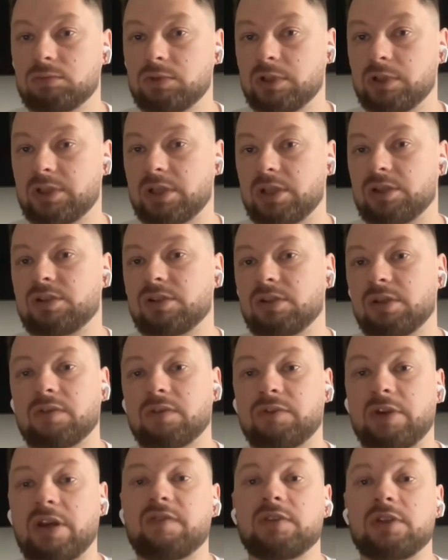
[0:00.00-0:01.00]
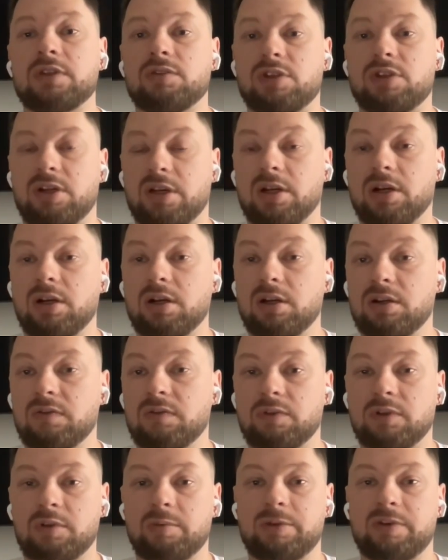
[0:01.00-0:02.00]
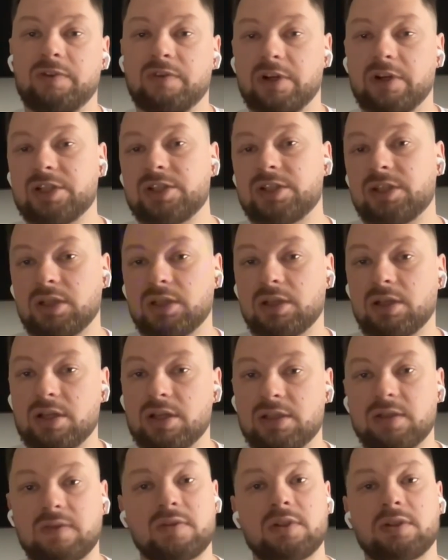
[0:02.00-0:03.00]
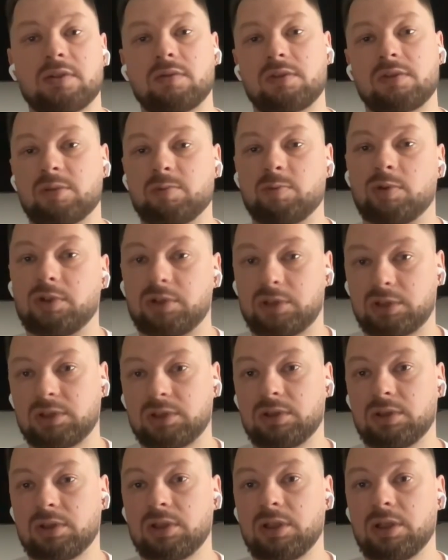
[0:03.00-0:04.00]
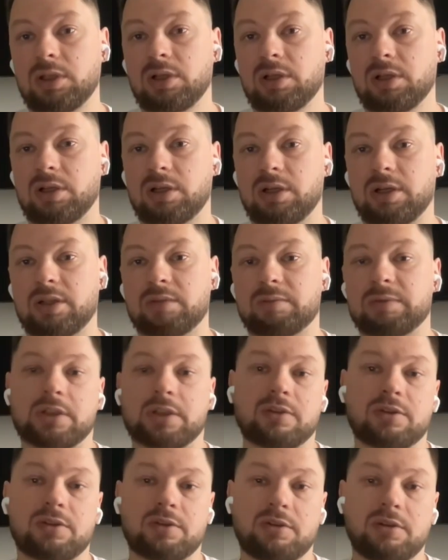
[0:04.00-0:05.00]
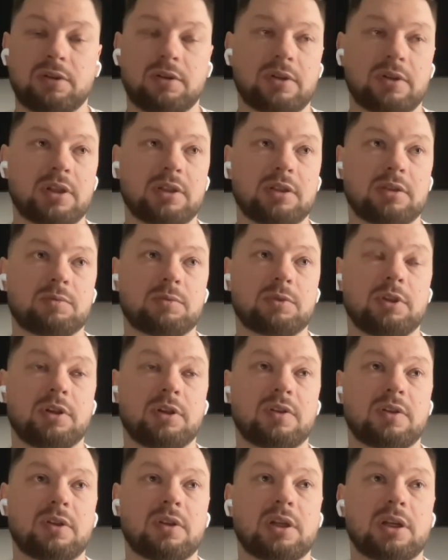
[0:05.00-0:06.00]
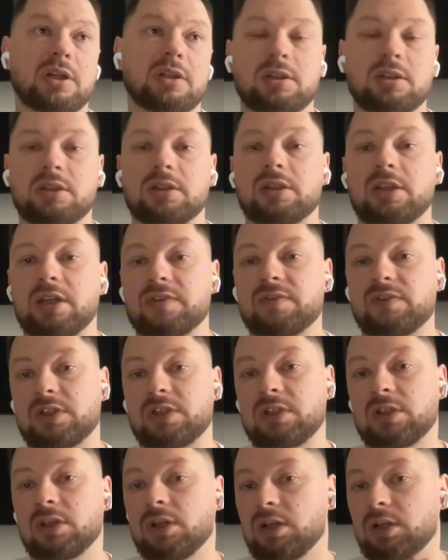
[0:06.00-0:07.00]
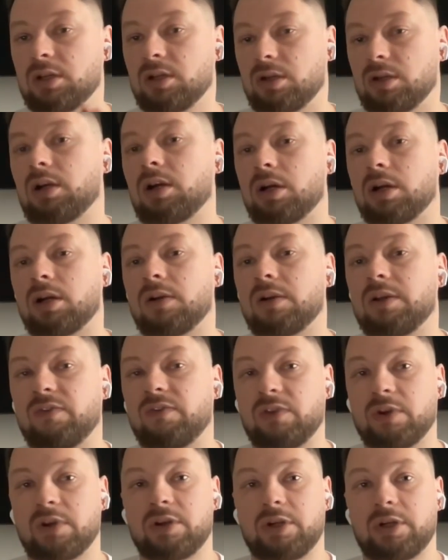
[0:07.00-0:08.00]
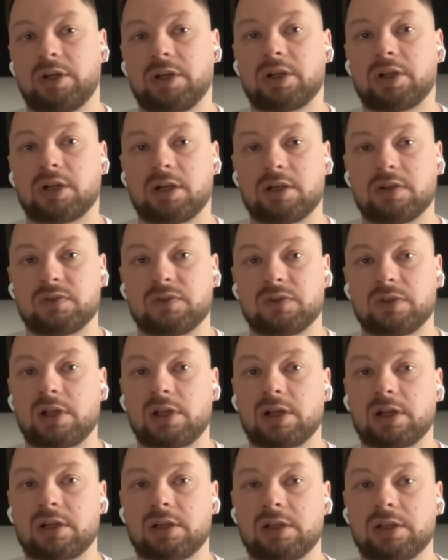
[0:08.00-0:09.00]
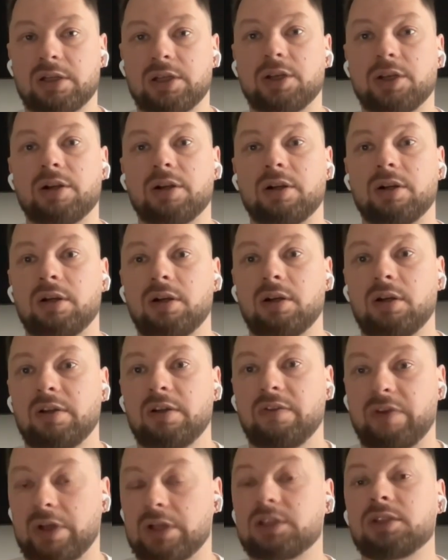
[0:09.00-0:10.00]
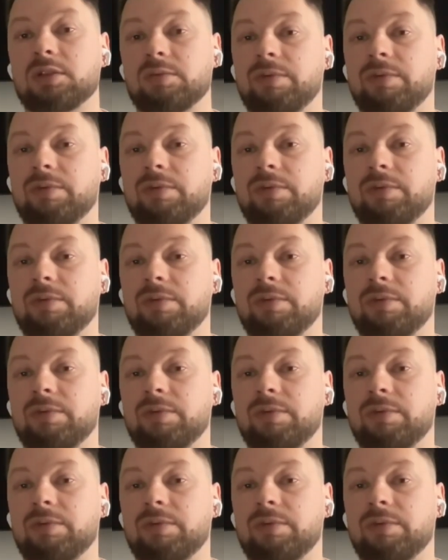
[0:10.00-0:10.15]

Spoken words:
essentially a revenue share for providing SQD to this portal and making sure that it works. And then it gives a very kind of like clear value